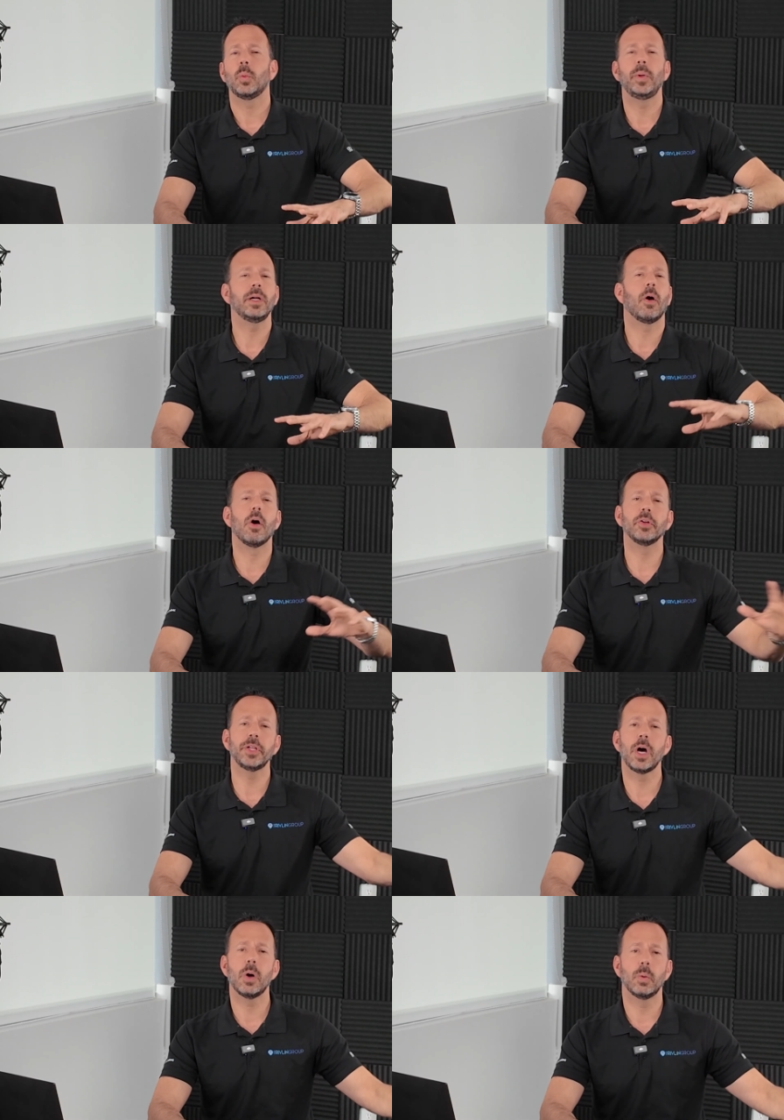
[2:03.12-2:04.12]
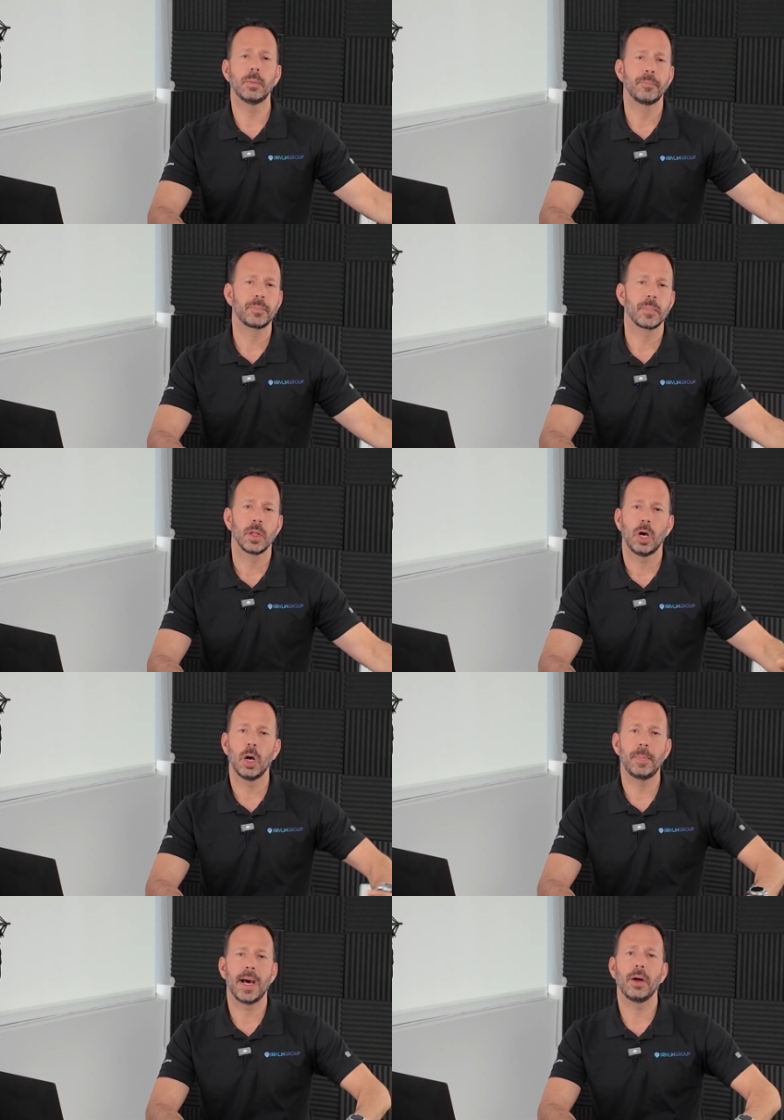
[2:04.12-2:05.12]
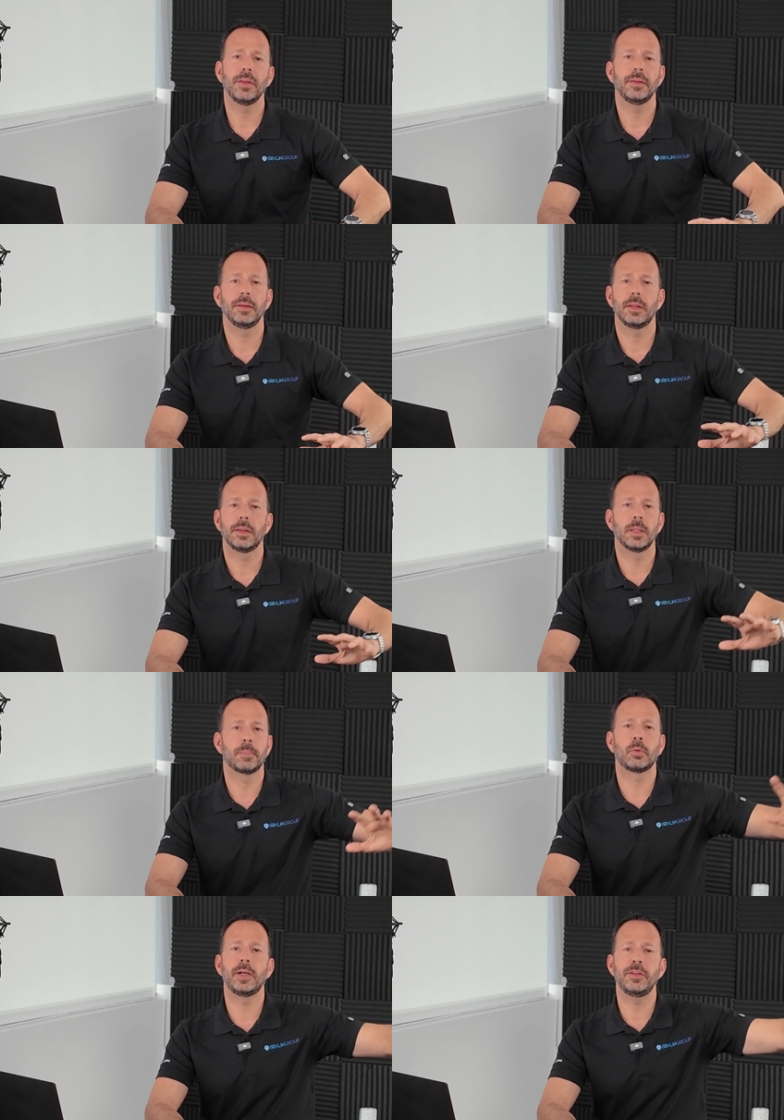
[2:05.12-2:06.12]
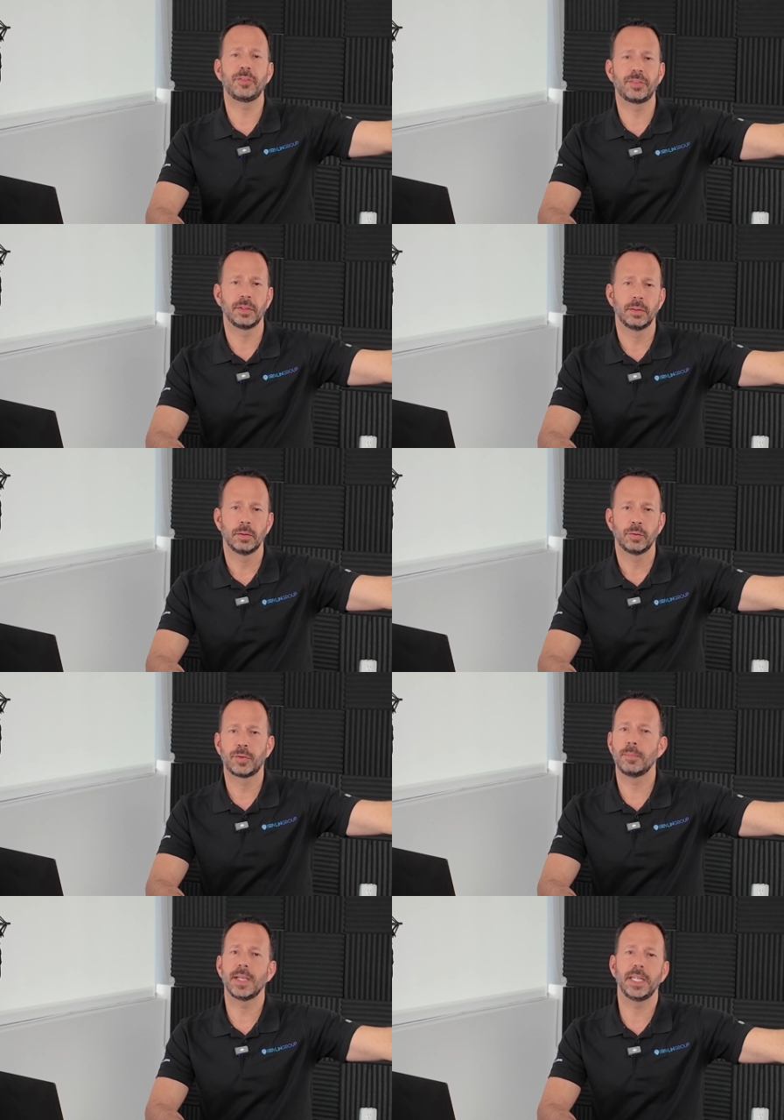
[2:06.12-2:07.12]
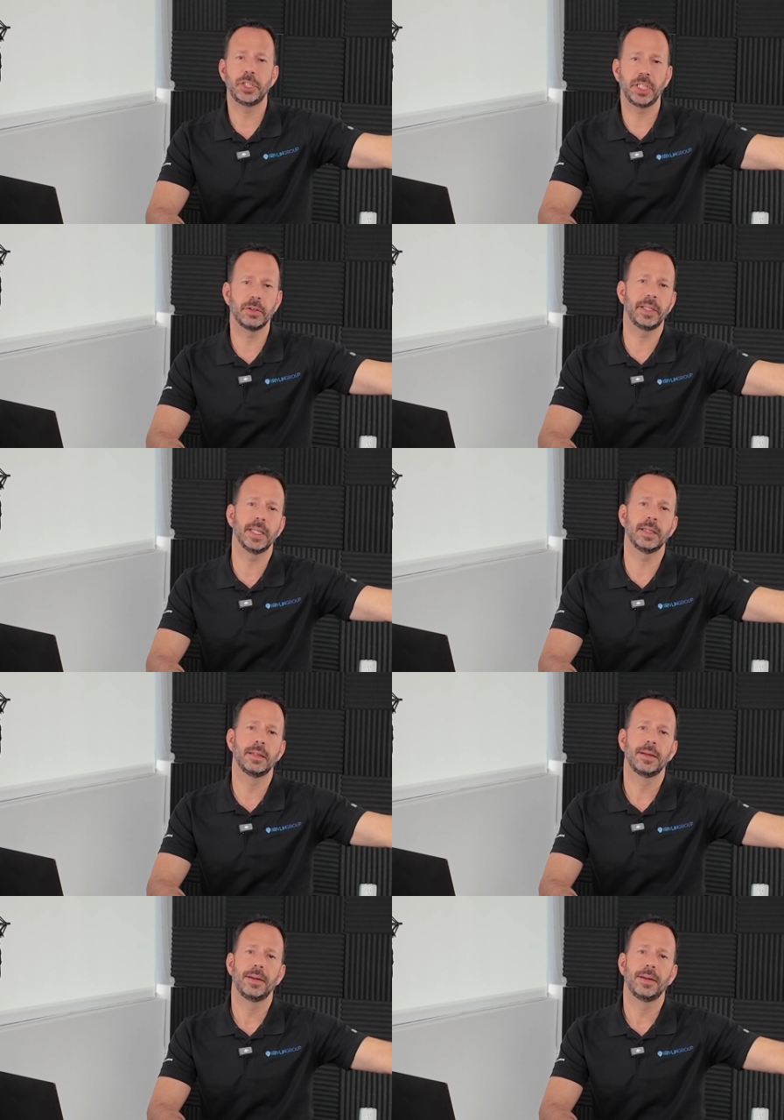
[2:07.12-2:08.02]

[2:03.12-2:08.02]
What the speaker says: we all know about the prince from Nigeria